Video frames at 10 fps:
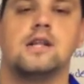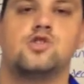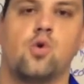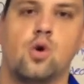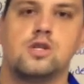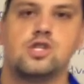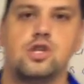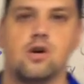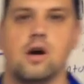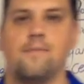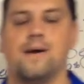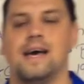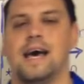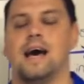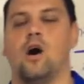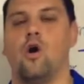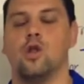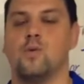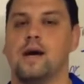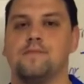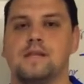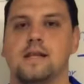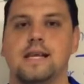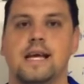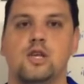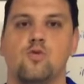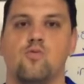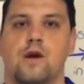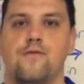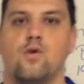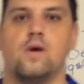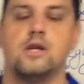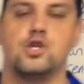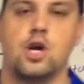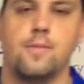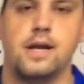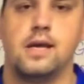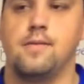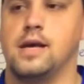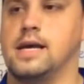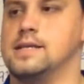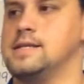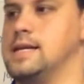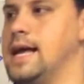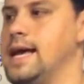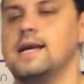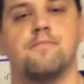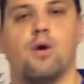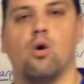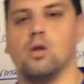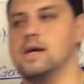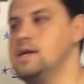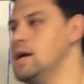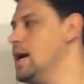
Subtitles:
towards Europe, all the way up to the Danube River, where Germany is today, in Poland,